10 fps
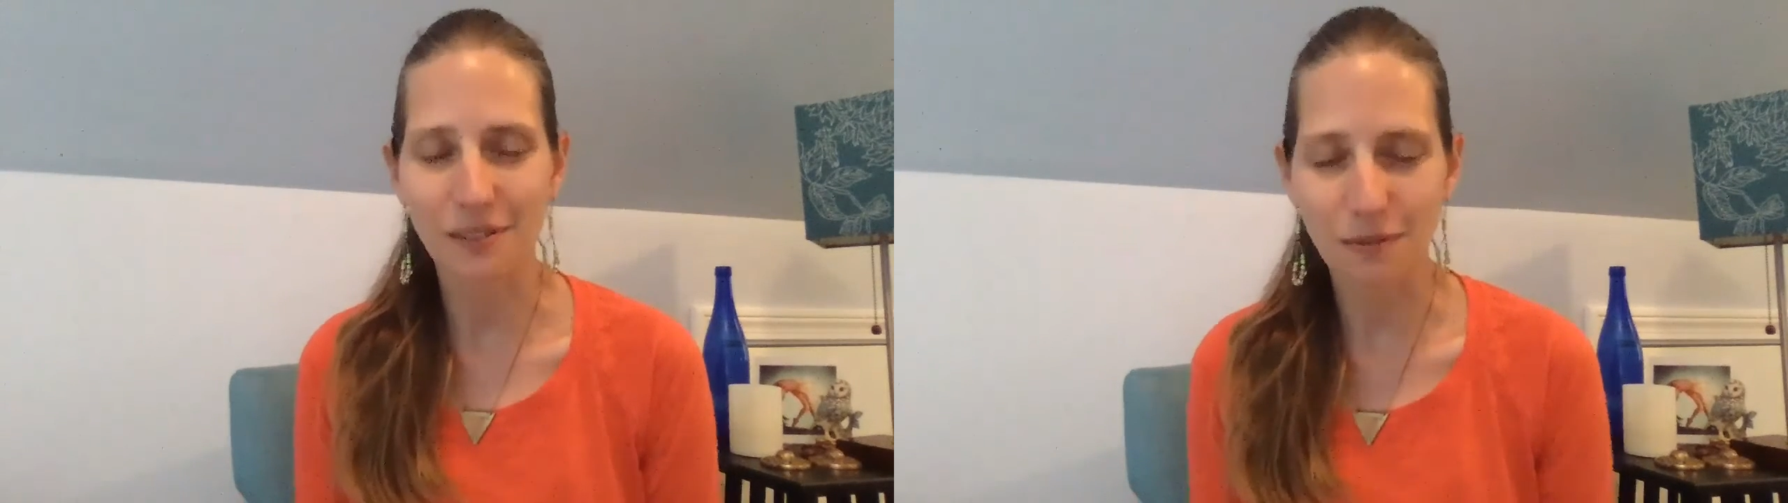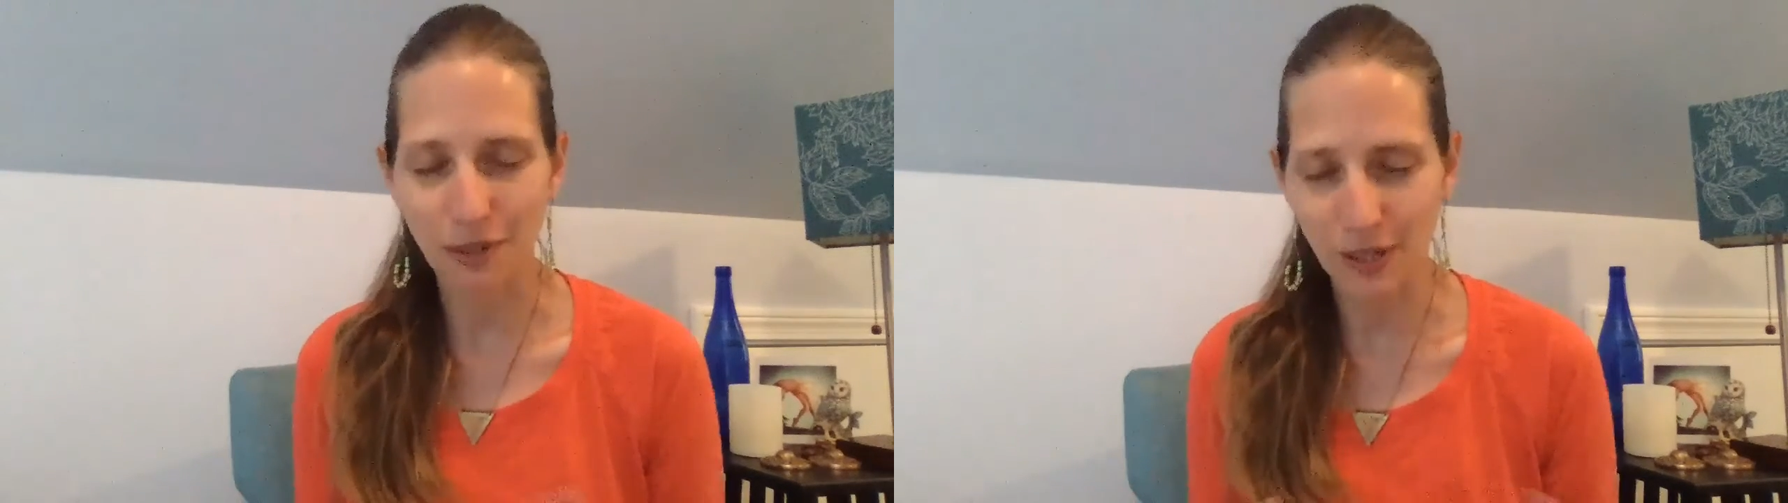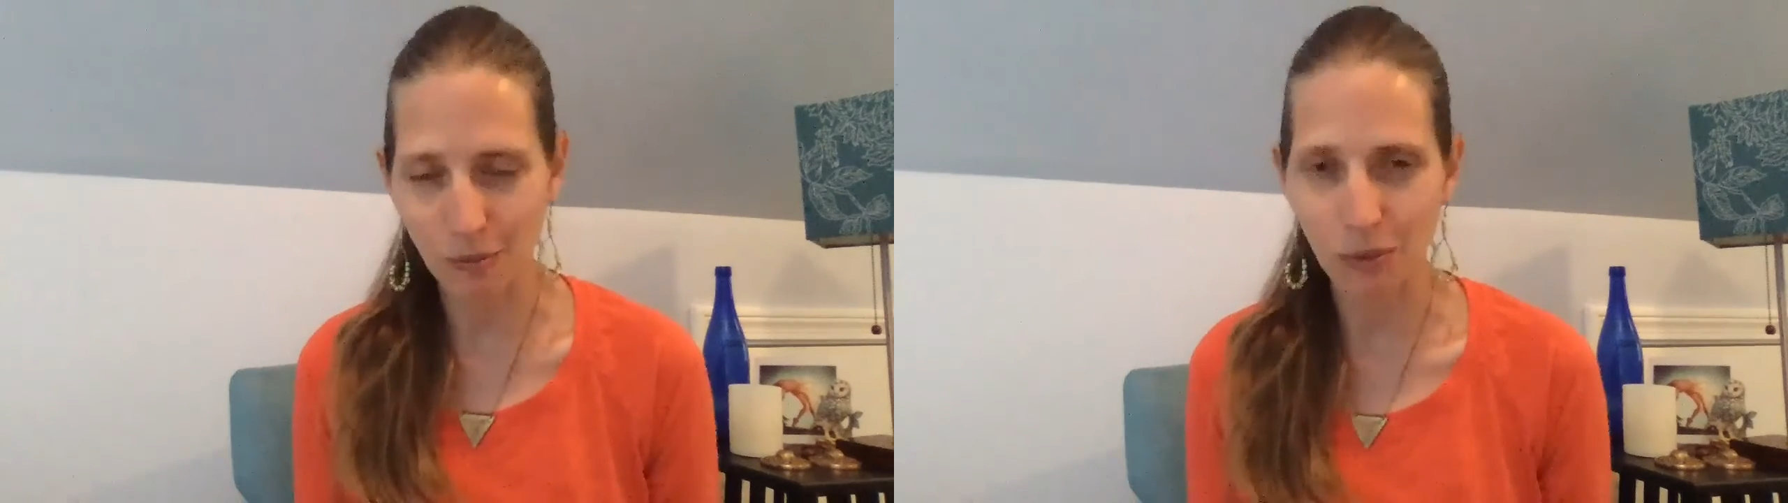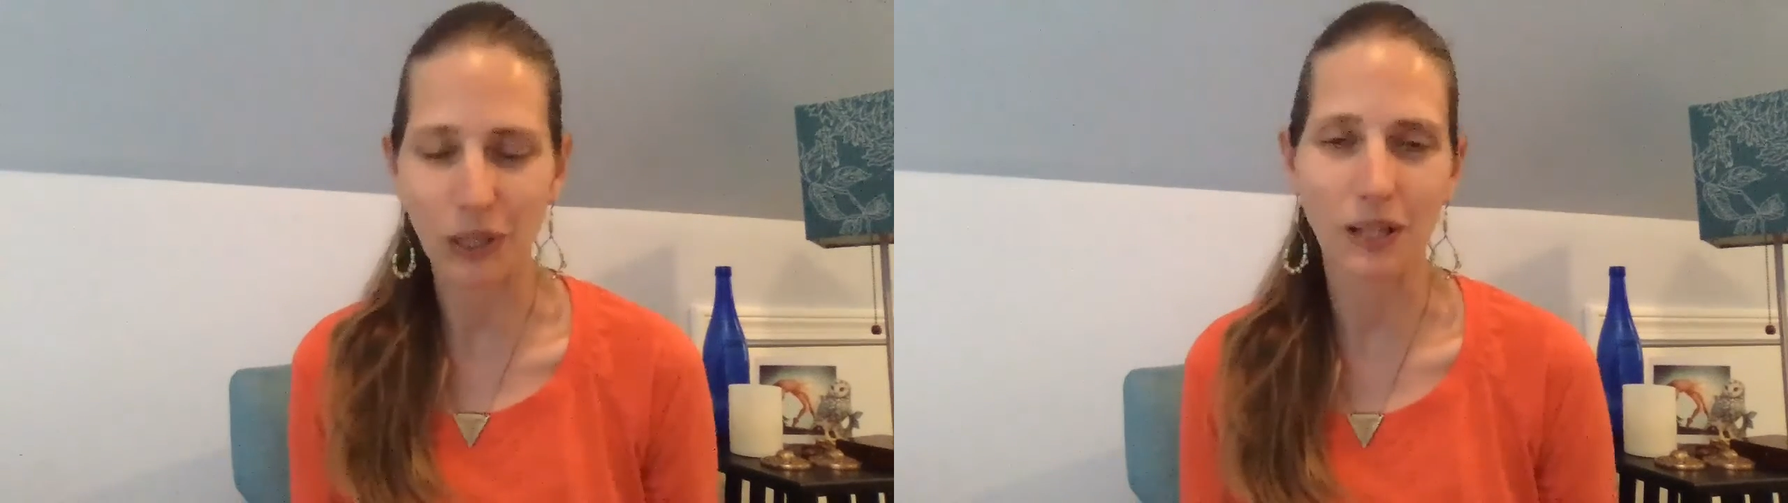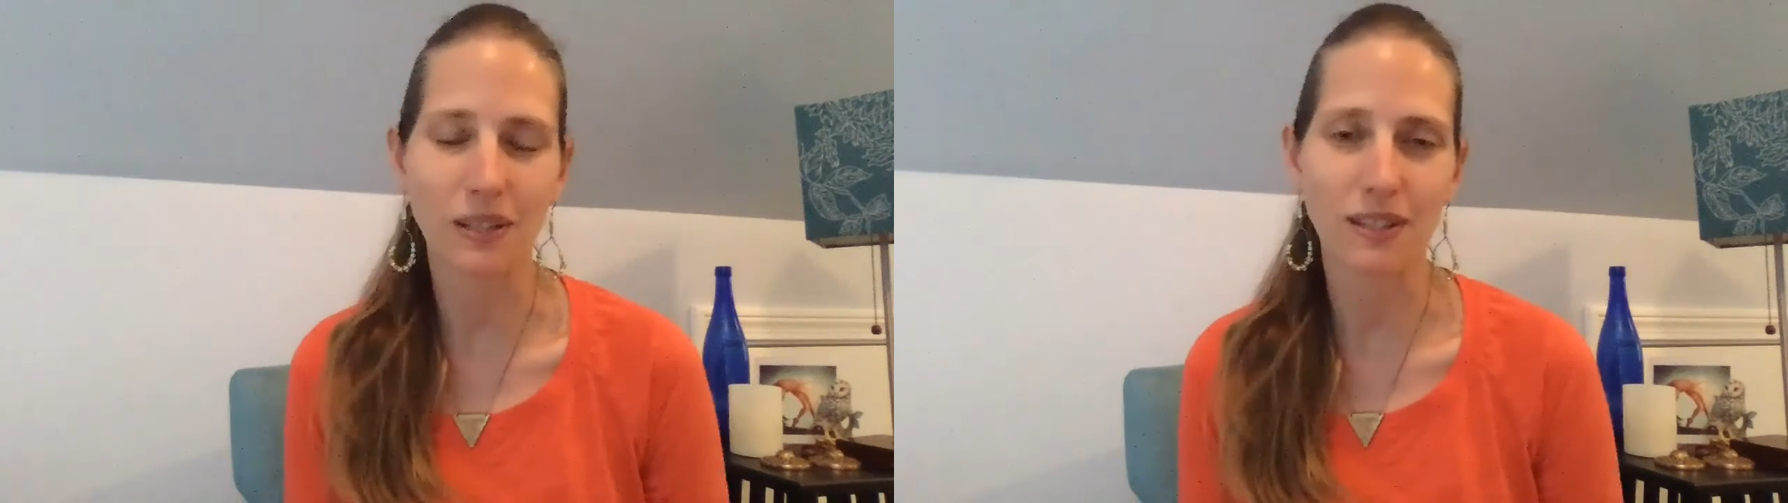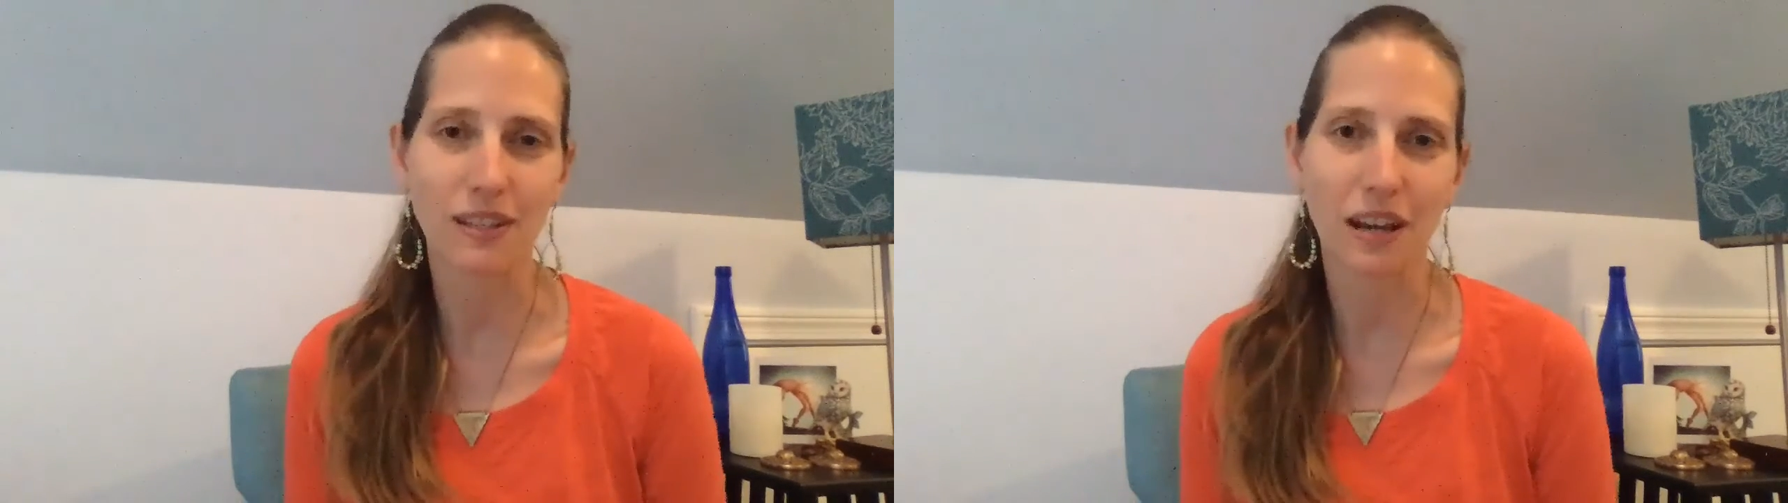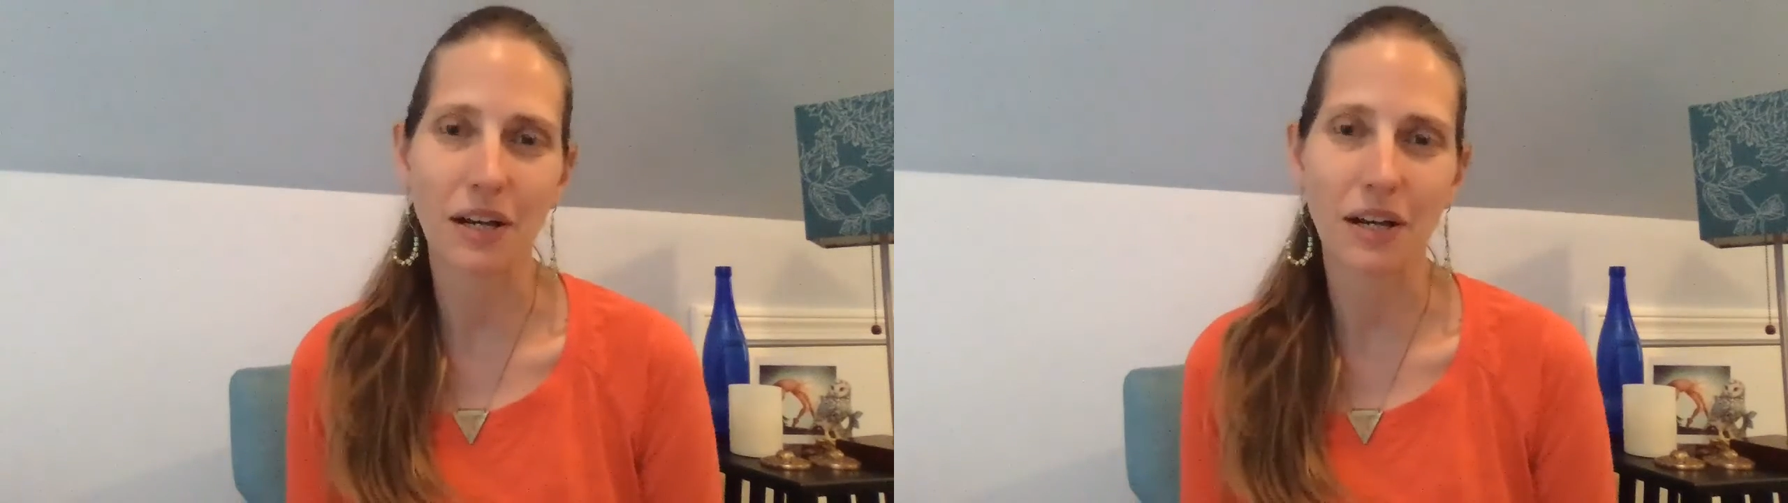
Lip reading: you've experienced,